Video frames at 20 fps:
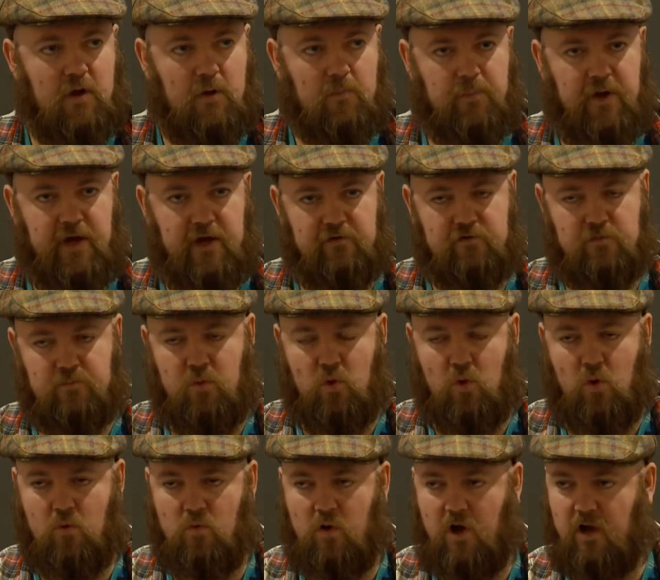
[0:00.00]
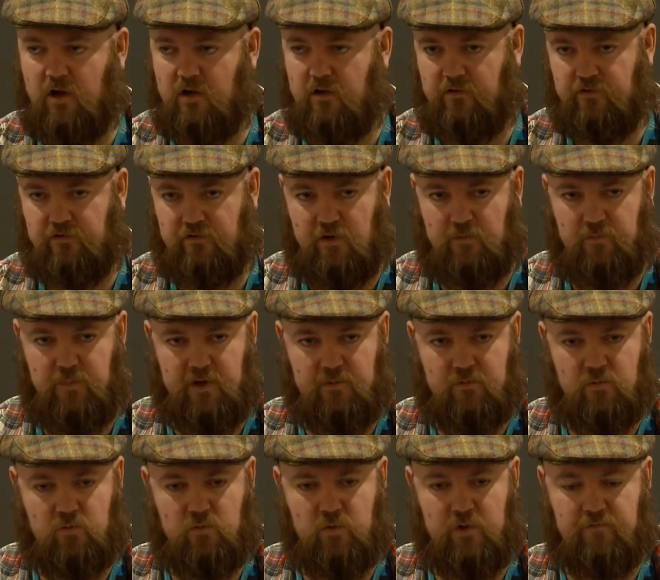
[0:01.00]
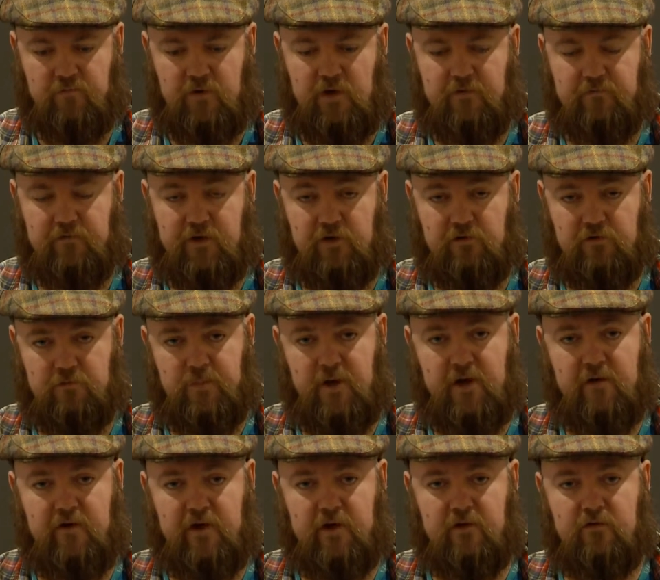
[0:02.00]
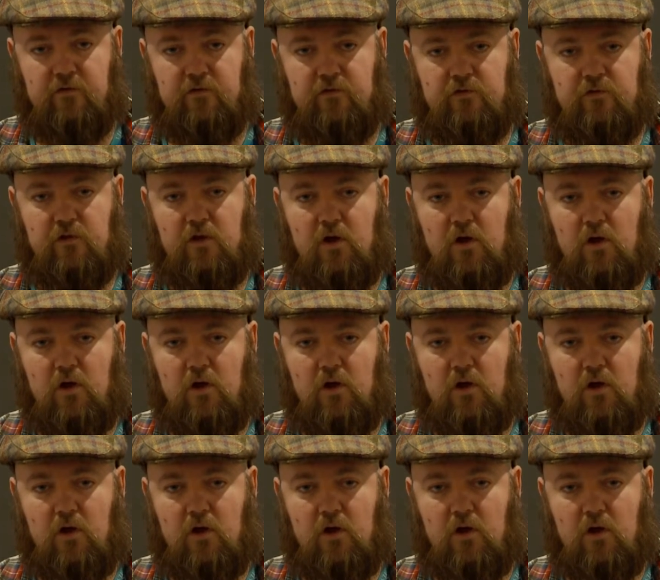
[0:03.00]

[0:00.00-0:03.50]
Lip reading: peer support workers, so people with lived experience